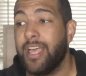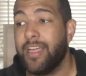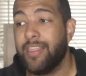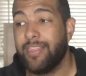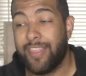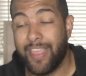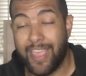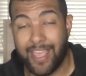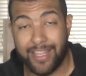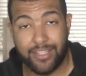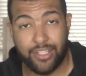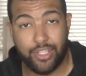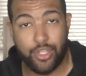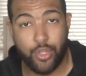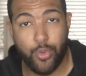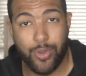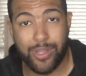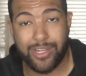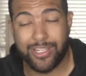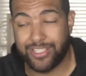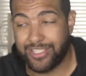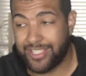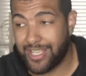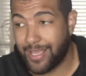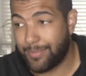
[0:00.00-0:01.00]
They had two
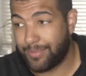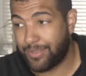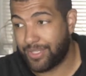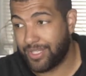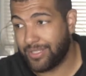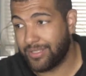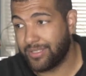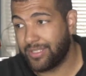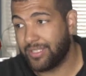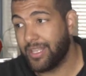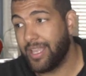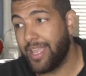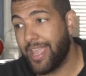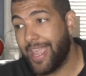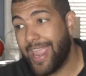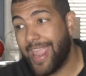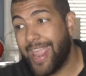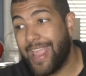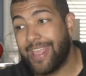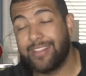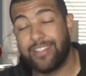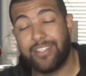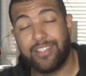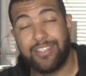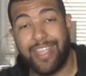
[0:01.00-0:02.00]
interceptions
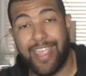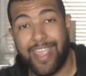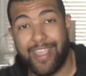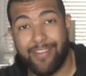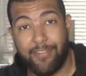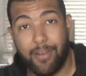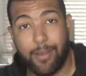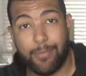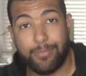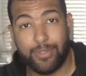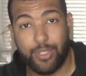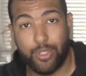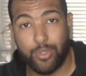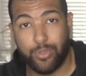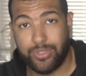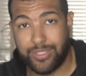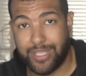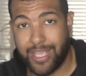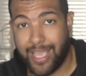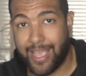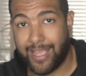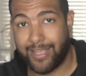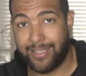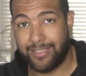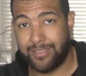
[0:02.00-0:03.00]
and gave up two
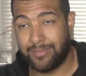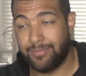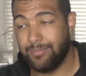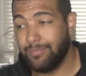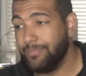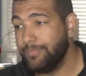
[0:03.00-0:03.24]
sacks.